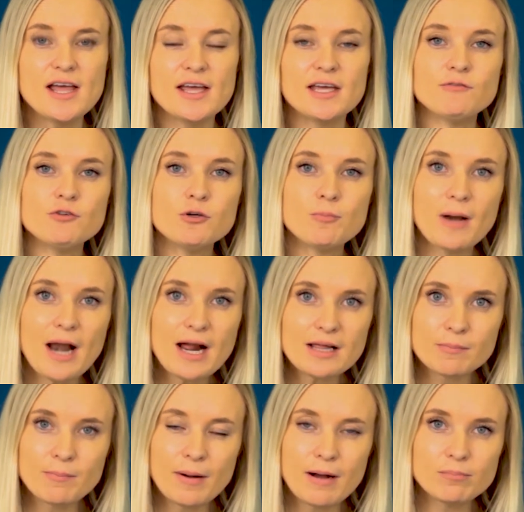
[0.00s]
If you plug
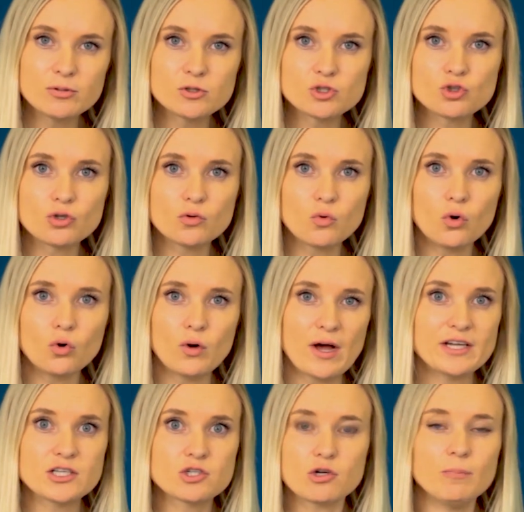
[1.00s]
the pump into the wall and
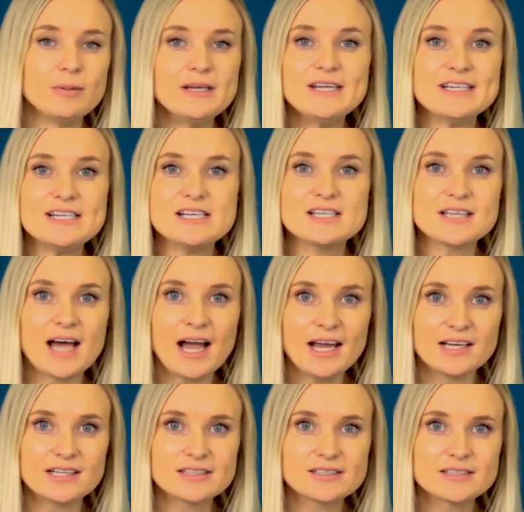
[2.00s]
it's completely
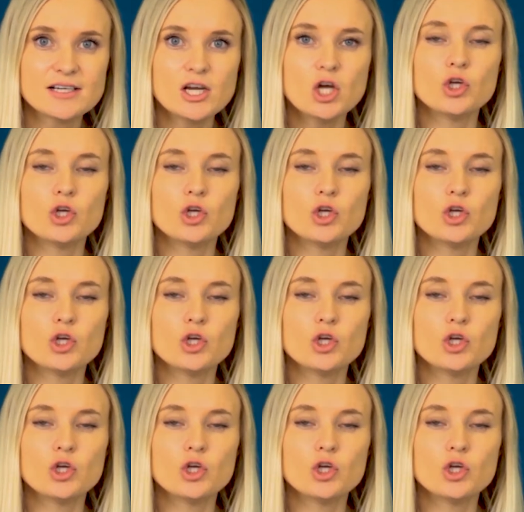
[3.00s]
silent,